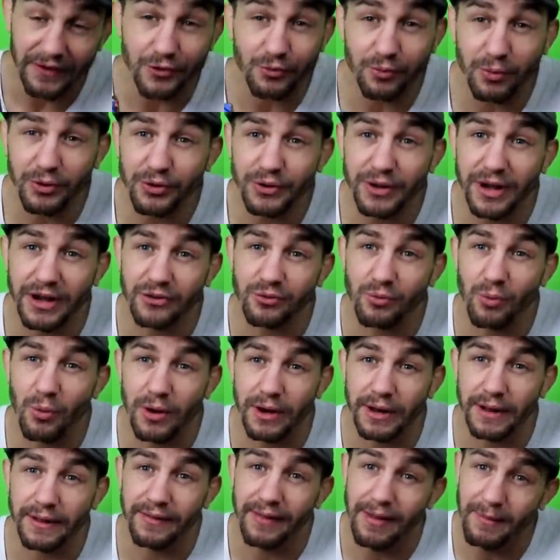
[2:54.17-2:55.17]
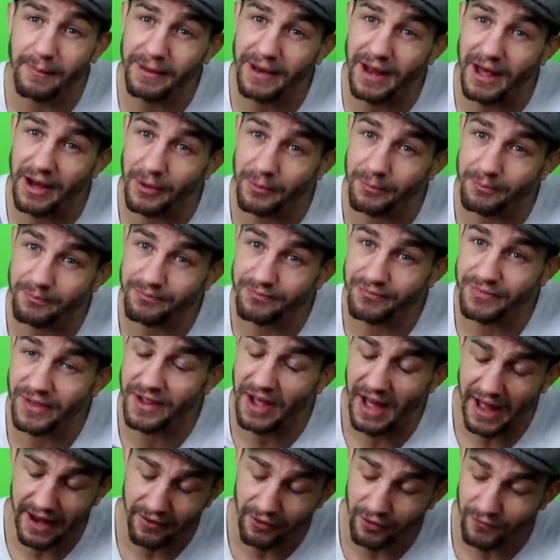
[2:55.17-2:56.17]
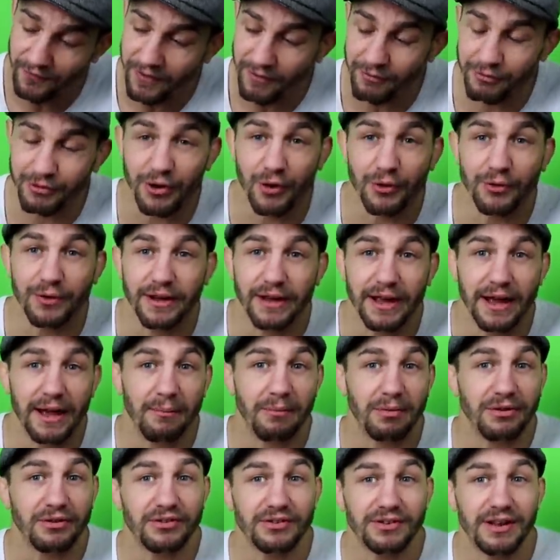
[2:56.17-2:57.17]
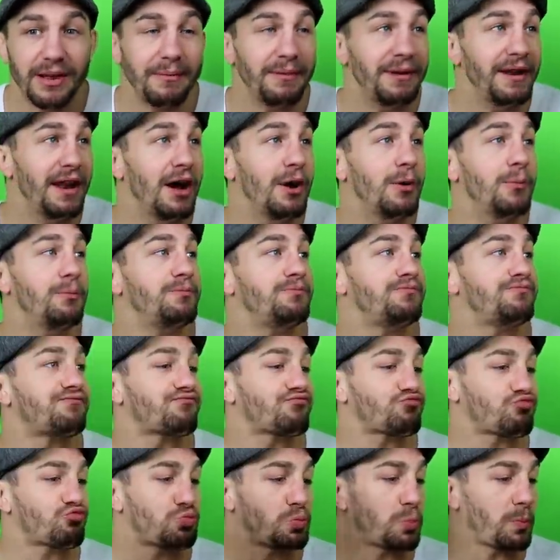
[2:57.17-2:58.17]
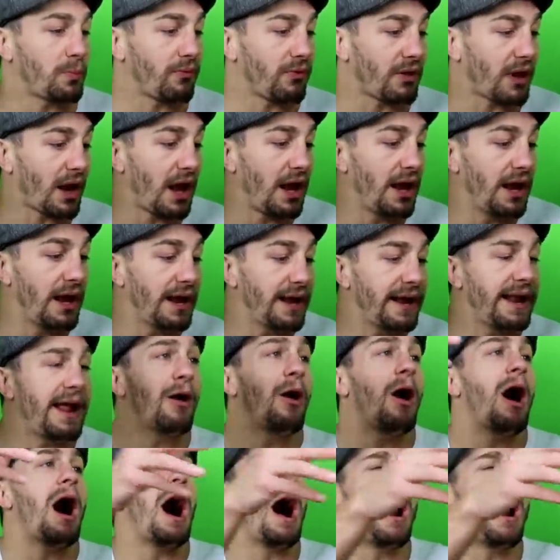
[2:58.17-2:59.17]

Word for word: let's find you guys want it, let me know. I don't know if I returned it yet, but just let me know. Now,